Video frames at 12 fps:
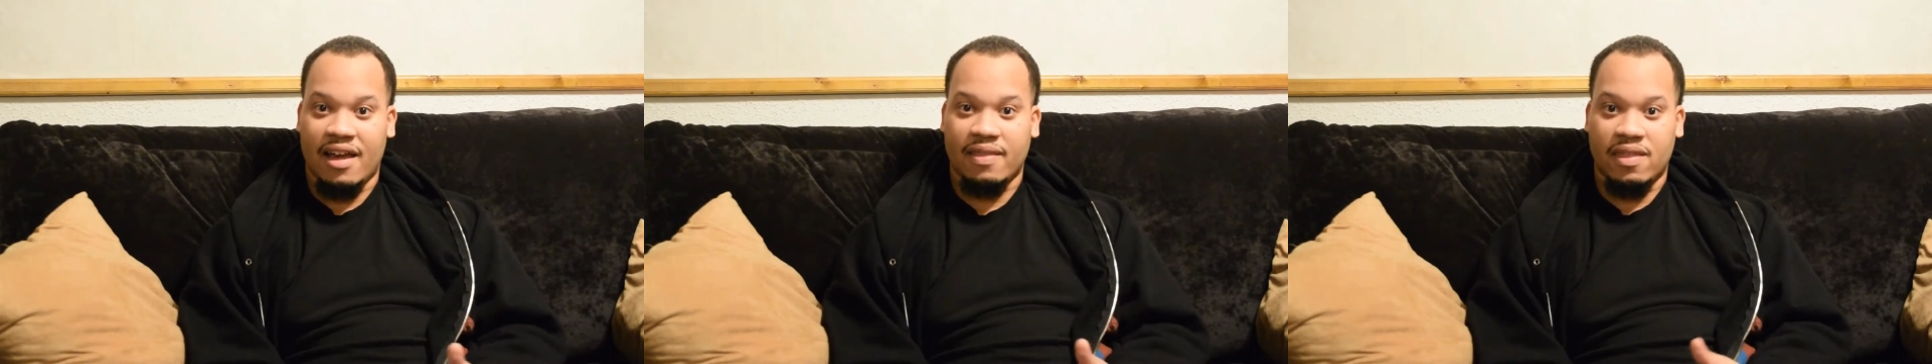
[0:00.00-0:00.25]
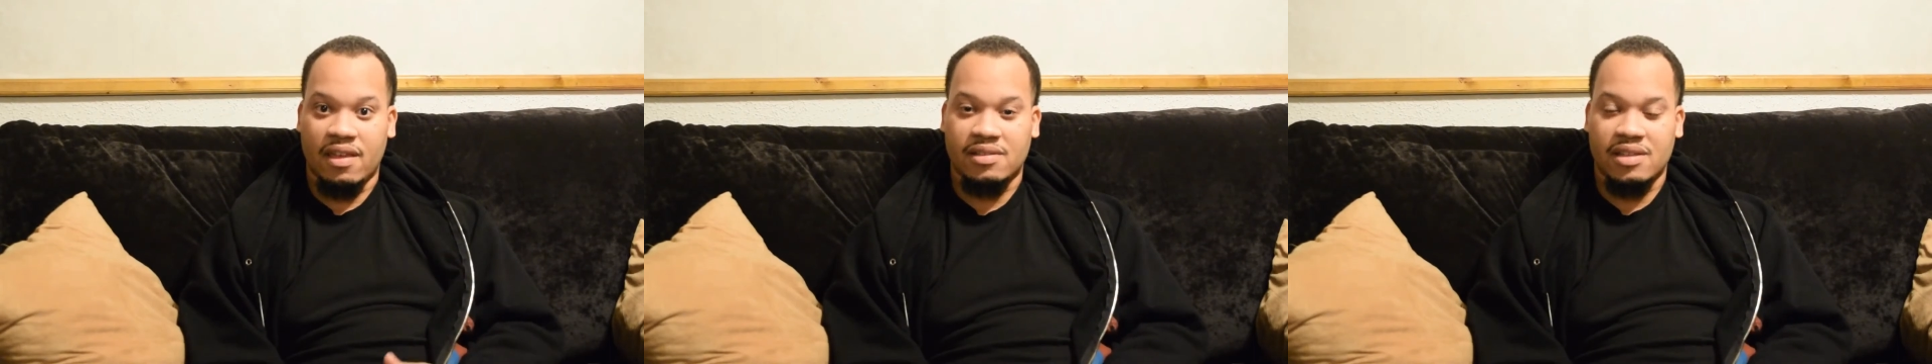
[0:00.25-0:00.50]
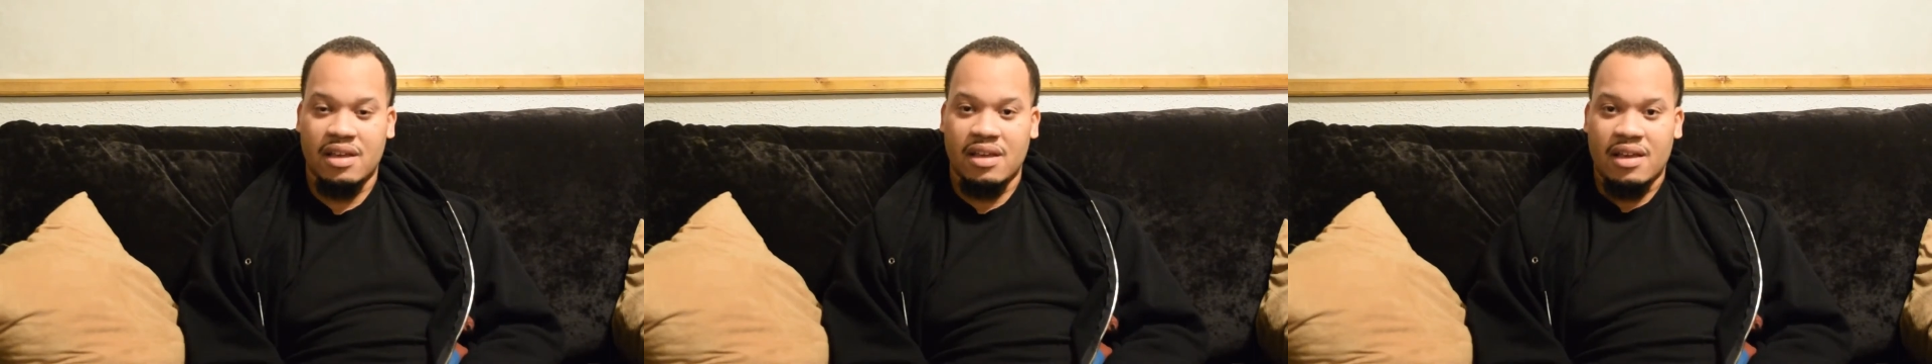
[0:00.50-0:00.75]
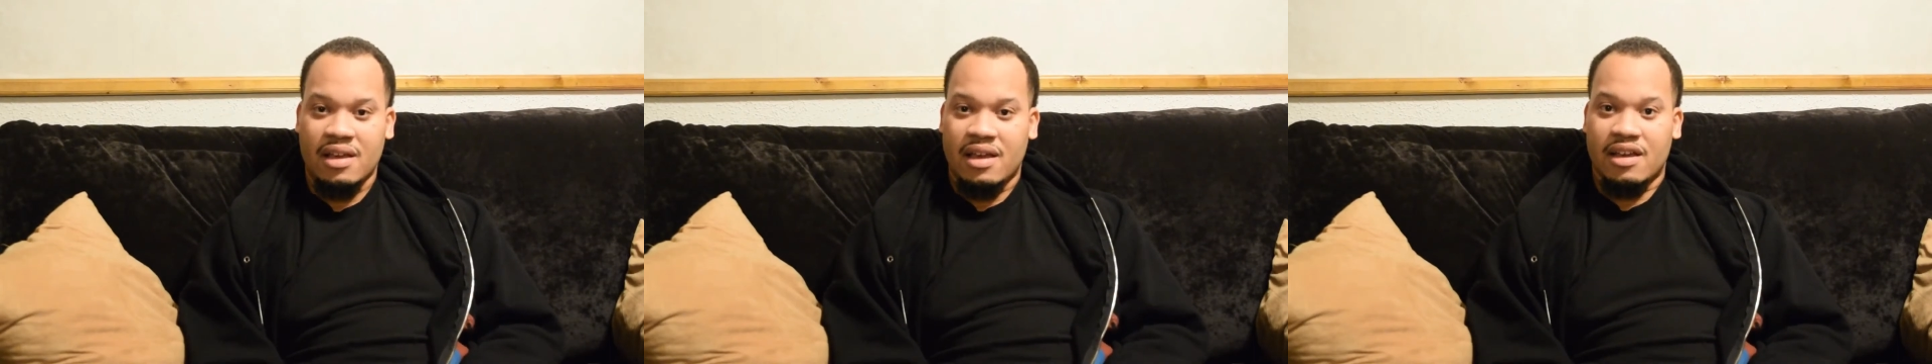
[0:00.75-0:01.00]
this.
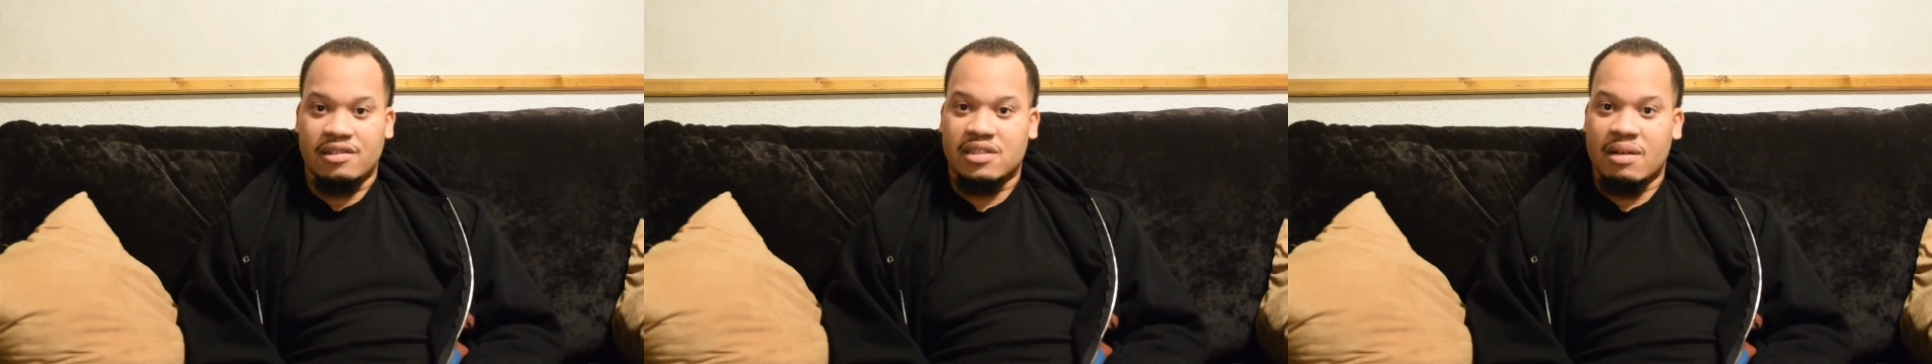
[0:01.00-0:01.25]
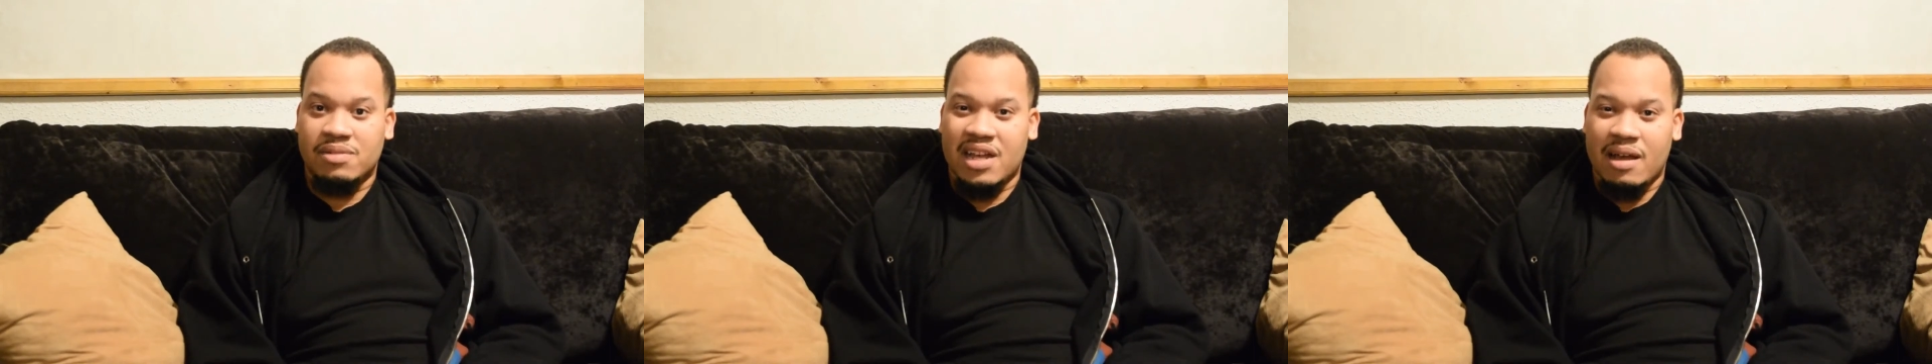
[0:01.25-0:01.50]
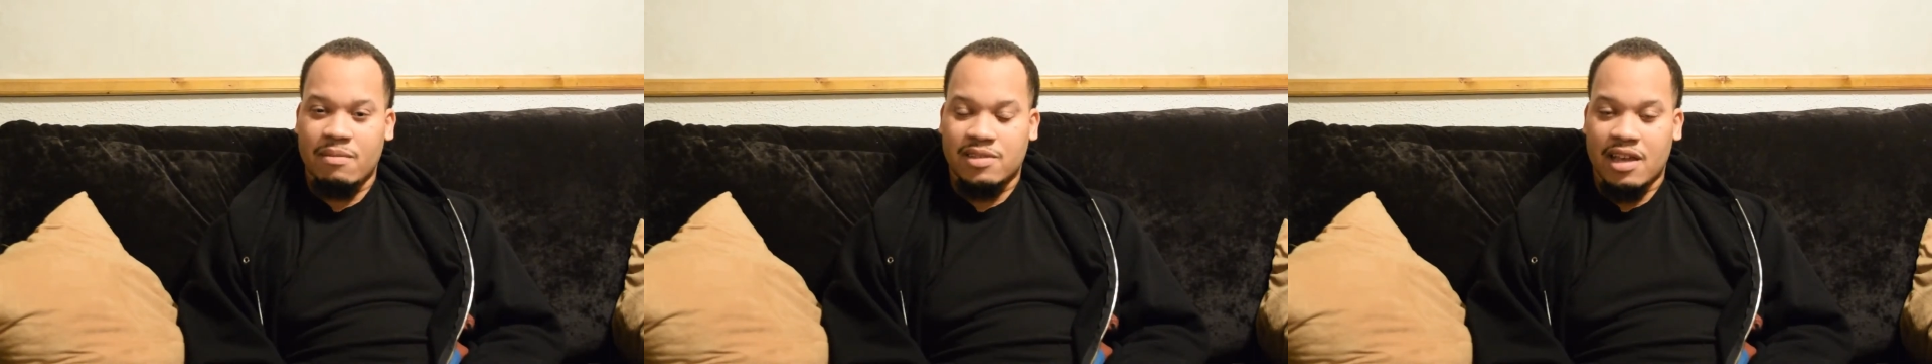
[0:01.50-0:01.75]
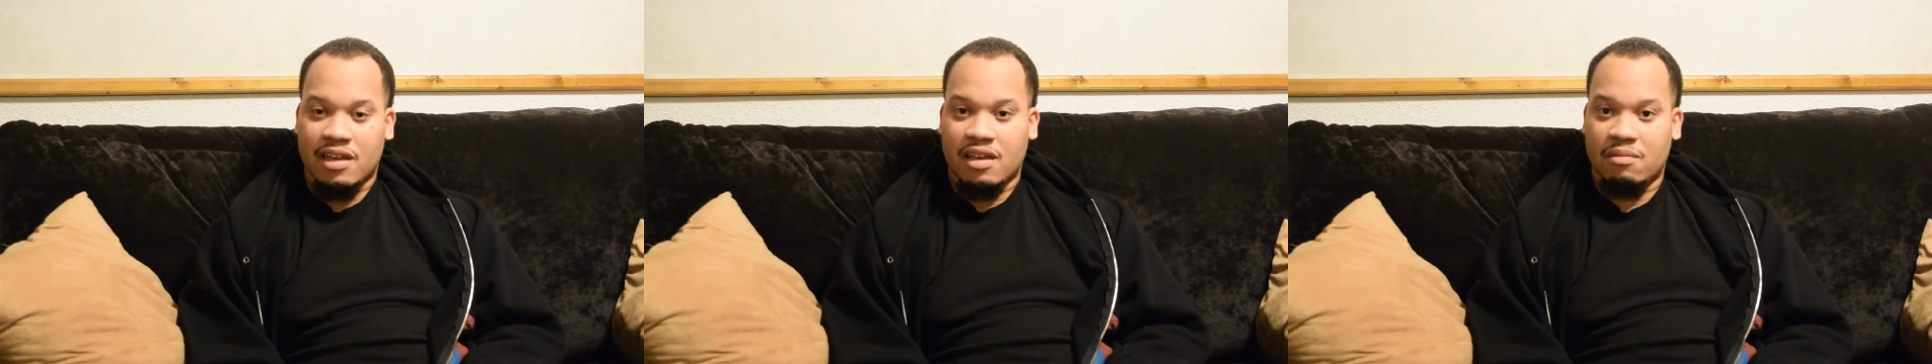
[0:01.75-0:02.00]
And sometimes that
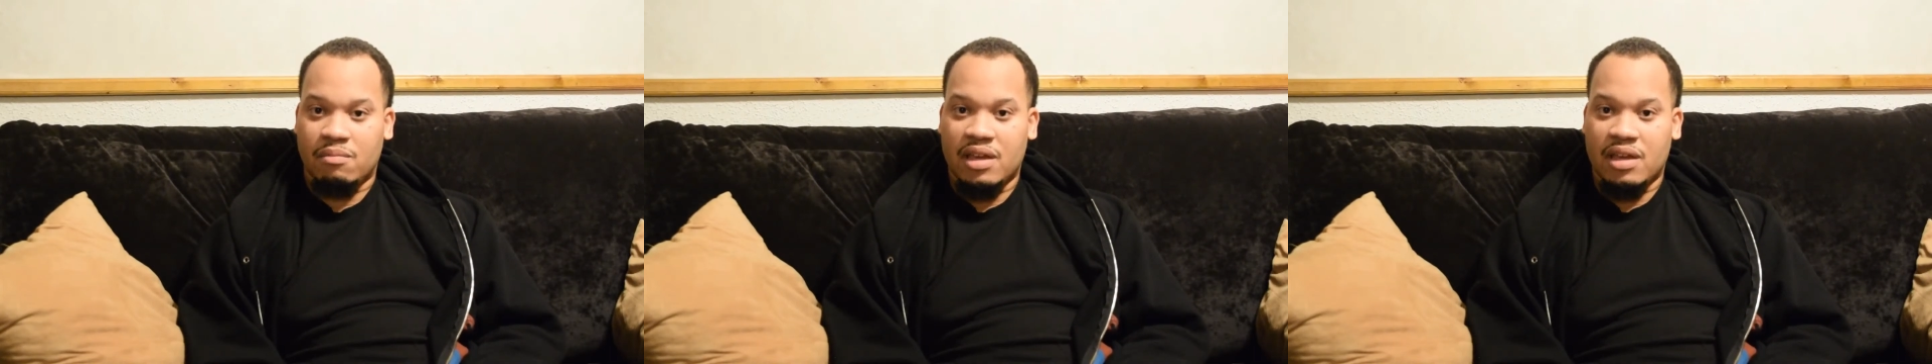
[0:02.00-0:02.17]
can be